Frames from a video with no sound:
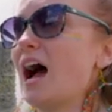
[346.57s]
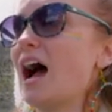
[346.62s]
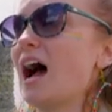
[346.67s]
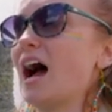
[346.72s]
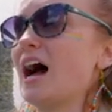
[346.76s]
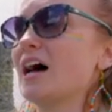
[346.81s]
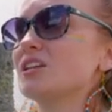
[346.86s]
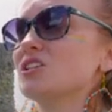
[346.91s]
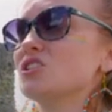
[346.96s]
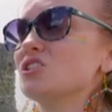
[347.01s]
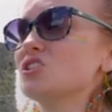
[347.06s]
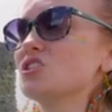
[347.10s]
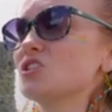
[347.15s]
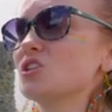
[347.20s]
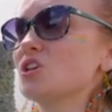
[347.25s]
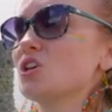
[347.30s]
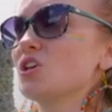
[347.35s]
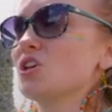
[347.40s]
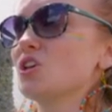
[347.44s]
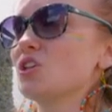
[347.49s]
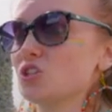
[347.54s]
and
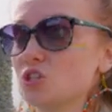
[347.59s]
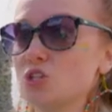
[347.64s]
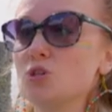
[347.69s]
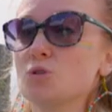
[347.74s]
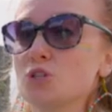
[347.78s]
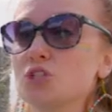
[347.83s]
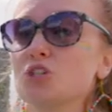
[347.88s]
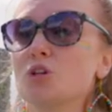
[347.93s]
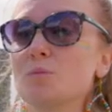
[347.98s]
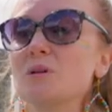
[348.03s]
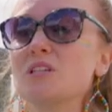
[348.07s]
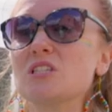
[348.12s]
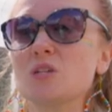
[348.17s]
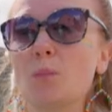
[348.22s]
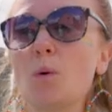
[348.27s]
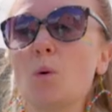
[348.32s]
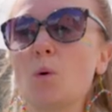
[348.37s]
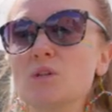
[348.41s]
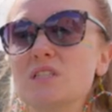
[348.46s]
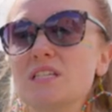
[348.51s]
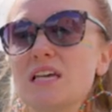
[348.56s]
you should be
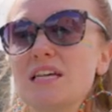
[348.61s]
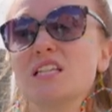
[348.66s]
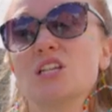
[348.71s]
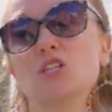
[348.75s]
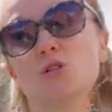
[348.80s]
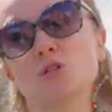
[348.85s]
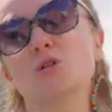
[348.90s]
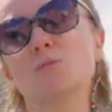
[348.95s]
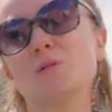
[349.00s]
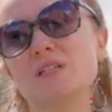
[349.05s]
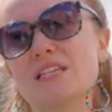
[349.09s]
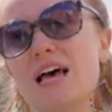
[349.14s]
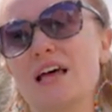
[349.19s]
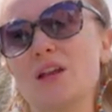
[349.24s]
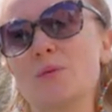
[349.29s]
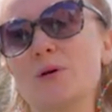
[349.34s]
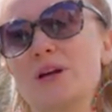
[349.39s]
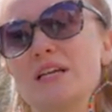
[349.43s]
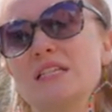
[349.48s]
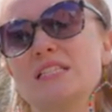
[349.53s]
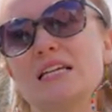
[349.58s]
supported and you should be
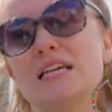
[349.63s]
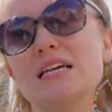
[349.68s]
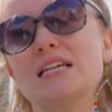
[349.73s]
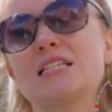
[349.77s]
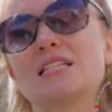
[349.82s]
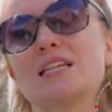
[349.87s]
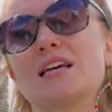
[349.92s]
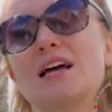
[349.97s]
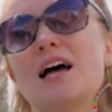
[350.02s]
celebrated.